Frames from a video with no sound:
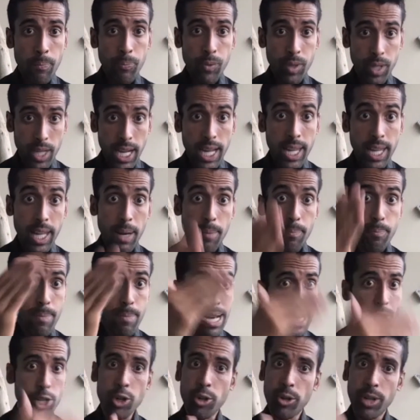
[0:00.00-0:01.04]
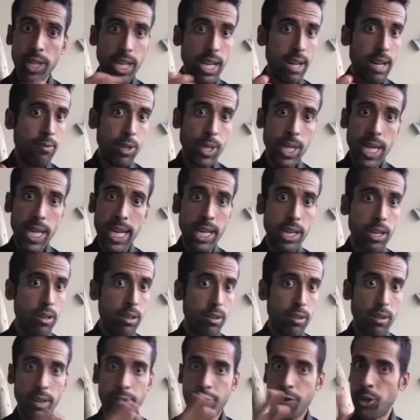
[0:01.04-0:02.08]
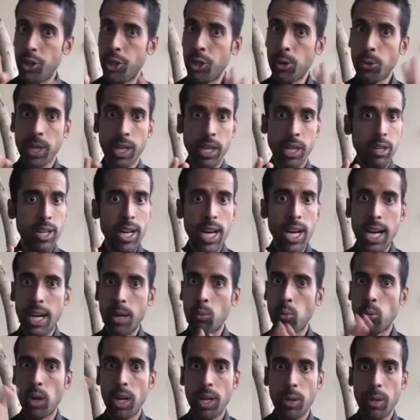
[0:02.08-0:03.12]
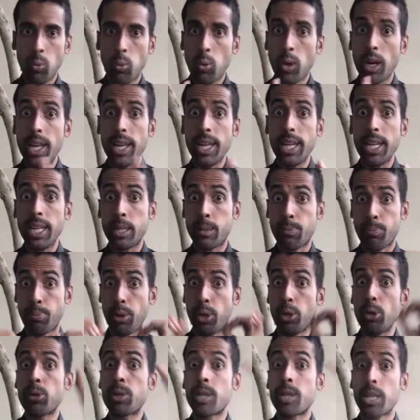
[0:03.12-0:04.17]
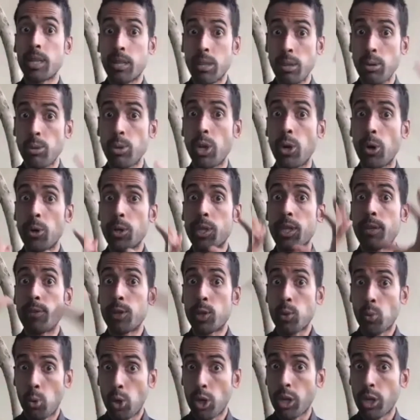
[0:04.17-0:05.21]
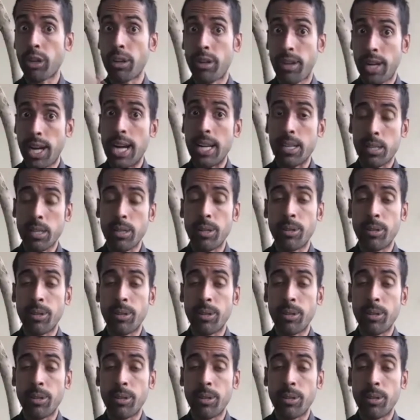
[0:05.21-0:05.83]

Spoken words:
and then measure it every day, and if you're doing it or not, and what it's producing too. Notice if it's working or not too.